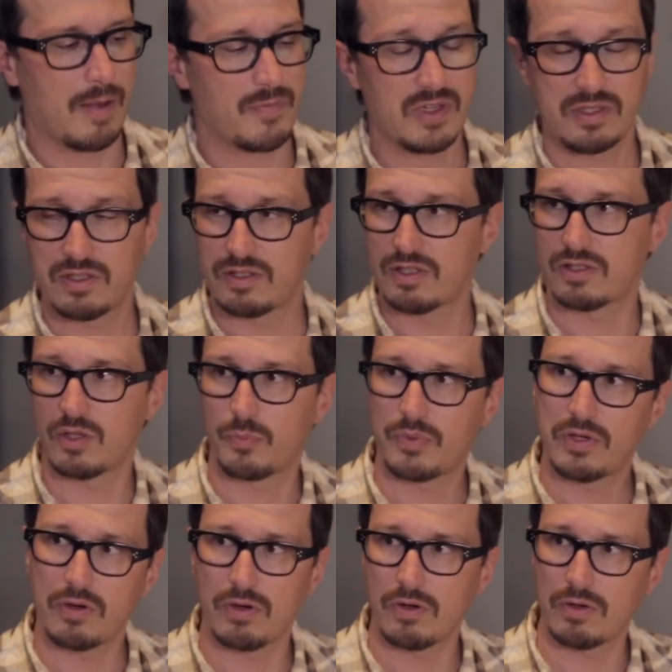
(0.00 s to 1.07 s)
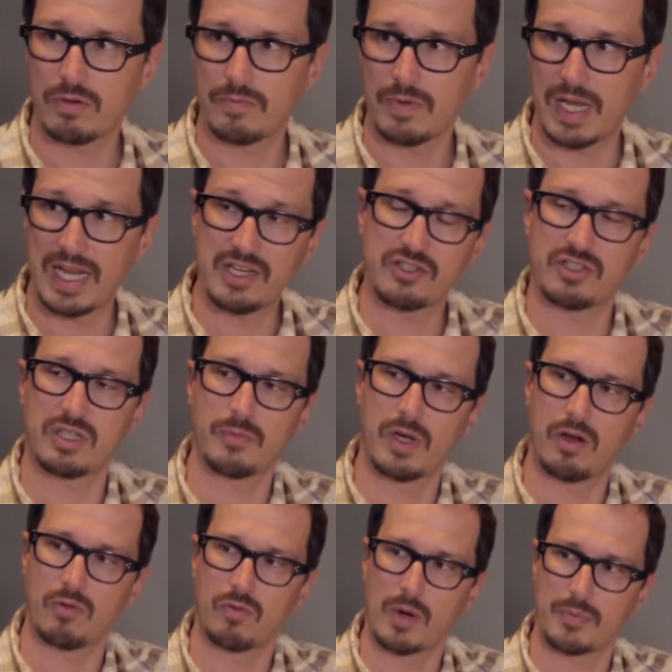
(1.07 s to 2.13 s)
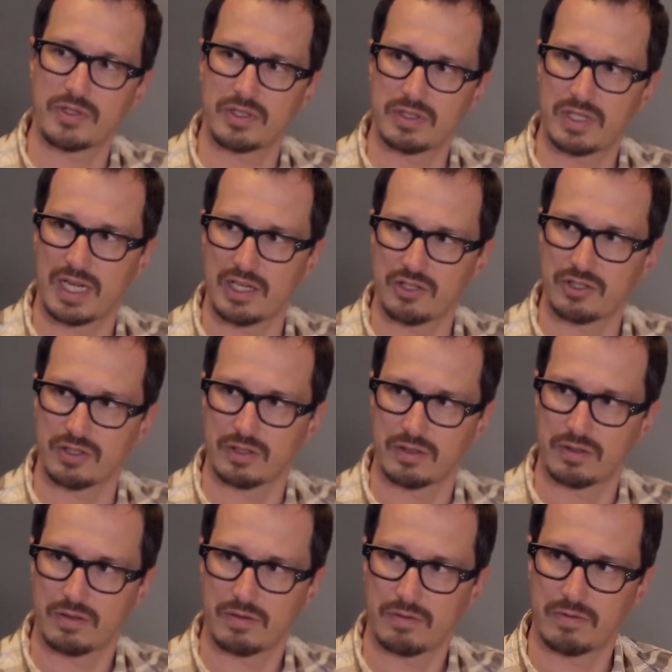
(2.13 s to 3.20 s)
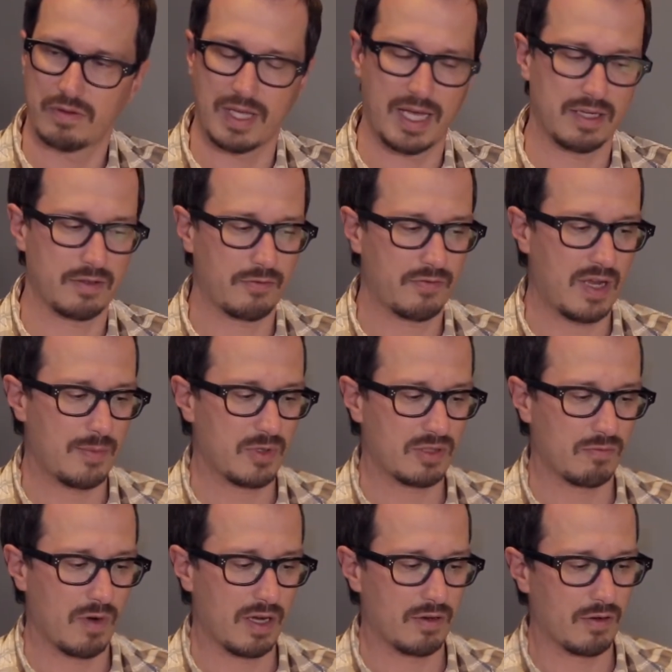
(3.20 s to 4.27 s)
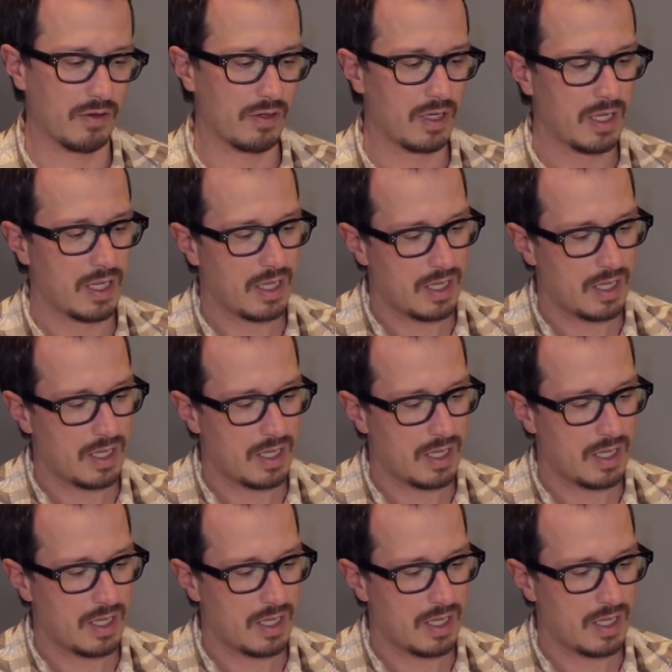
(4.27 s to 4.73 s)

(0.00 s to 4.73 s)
This is just a pure HTML representation that Famous rendered.